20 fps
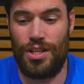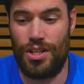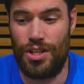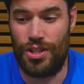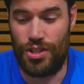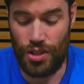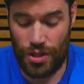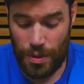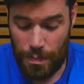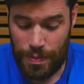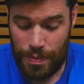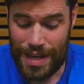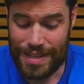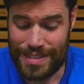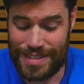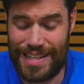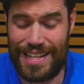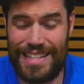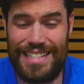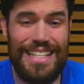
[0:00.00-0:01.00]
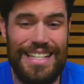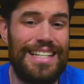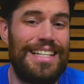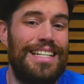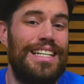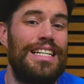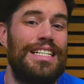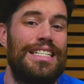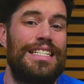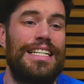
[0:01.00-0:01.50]
So the best idea
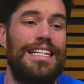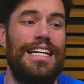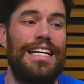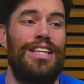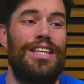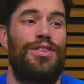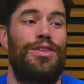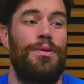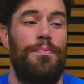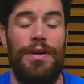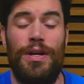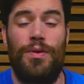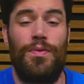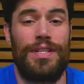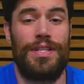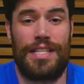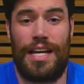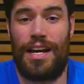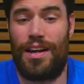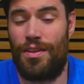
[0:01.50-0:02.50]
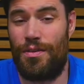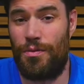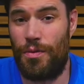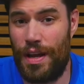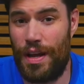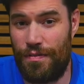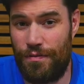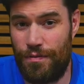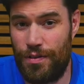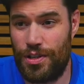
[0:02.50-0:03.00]
is to get the big ones out of the way
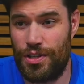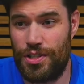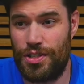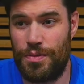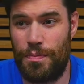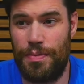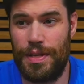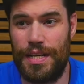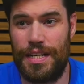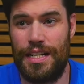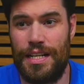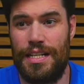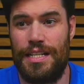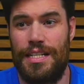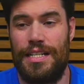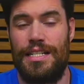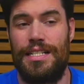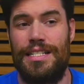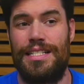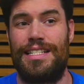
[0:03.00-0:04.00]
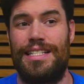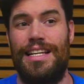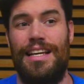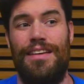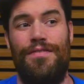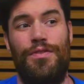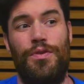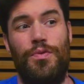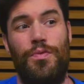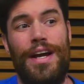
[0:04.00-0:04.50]
first, because
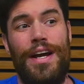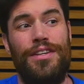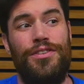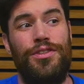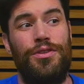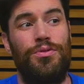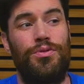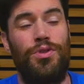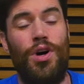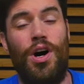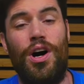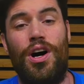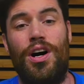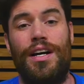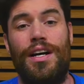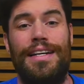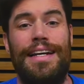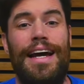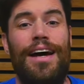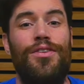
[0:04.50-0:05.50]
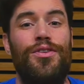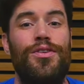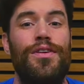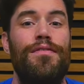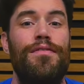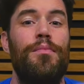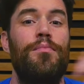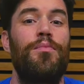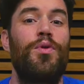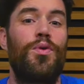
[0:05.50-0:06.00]
if you wait too long, now they're
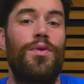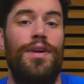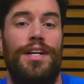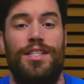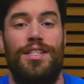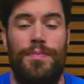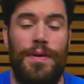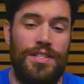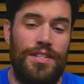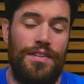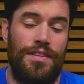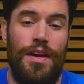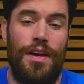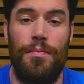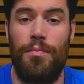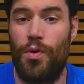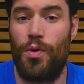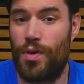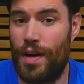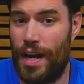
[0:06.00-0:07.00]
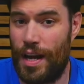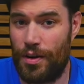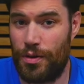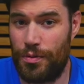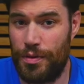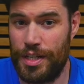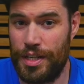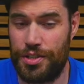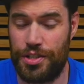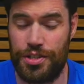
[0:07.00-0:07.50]
even more expensive and more out of
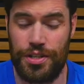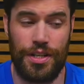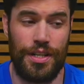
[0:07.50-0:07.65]
reach.